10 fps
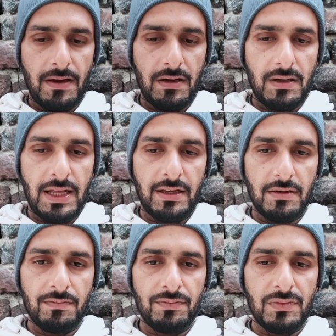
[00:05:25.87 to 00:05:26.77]
Like,
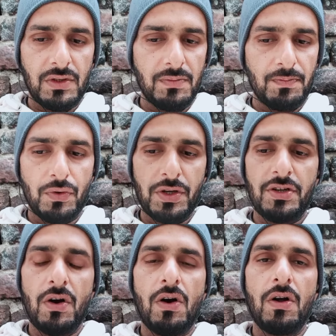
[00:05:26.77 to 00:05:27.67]
put
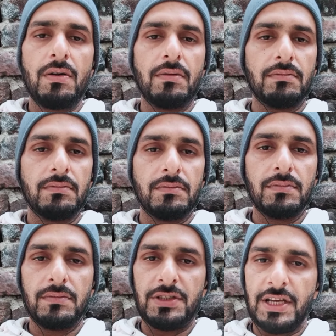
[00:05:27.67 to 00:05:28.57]
it on,
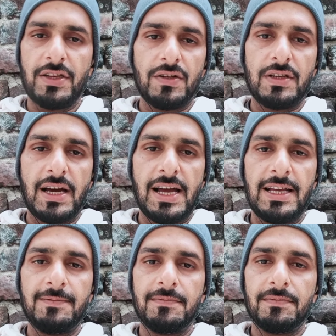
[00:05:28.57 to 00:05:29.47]
take your
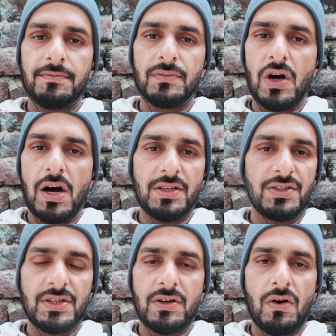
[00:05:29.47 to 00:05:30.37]
time,
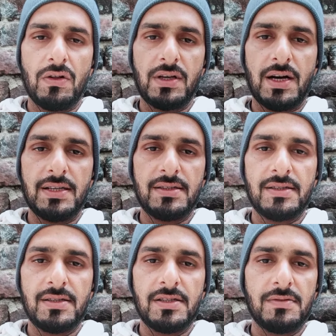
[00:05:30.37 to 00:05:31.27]
answer all the
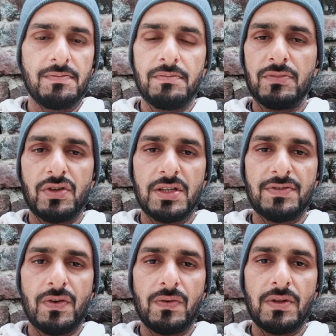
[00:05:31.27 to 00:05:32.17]
answers,
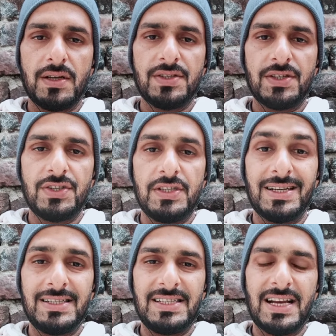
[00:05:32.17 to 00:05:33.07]
transfer on the answer sheet,
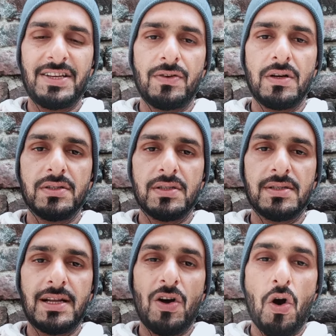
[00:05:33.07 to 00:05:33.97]
and check your answers,
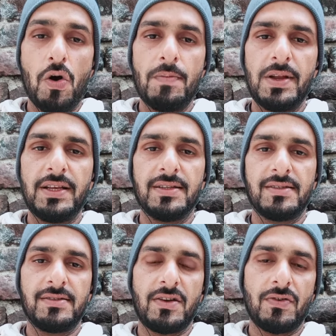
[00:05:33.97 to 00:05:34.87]
that how many
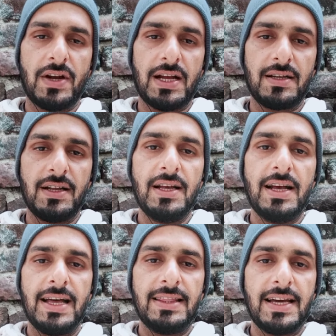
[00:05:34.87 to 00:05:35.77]
answers are correct,
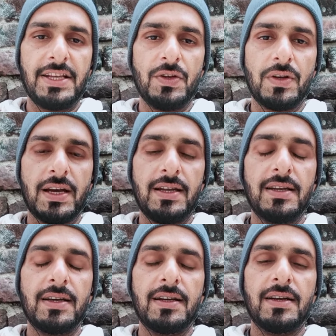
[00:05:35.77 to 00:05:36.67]
and then you can
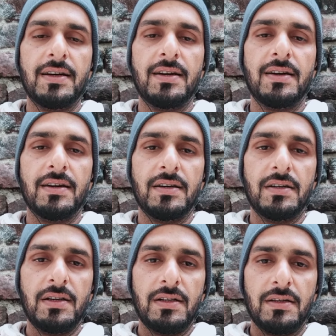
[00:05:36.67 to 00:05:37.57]
uh,
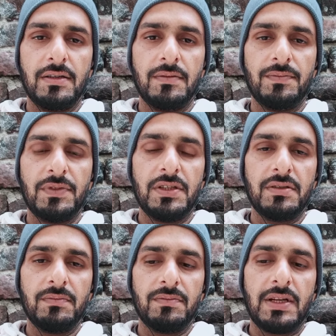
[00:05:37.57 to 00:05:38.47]
uh,
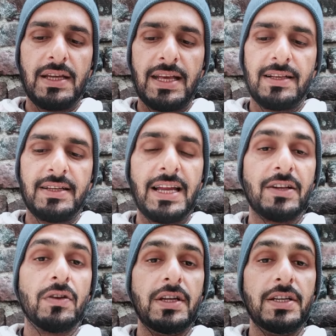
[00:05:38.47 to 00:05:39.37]
like
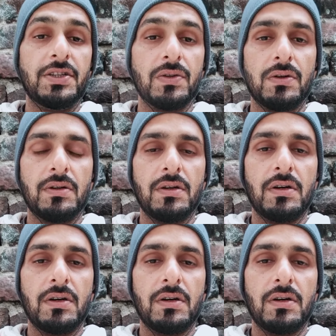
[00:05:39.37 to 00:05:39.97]
calculate your